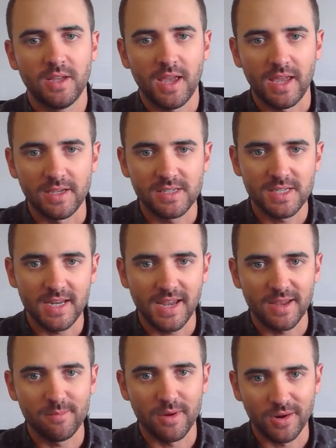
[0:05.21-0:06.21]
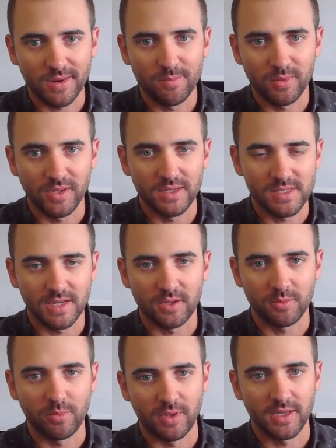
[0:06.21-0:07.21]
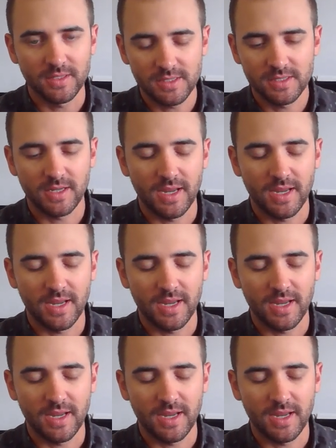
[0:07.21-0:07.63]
ACA Marketplace health plans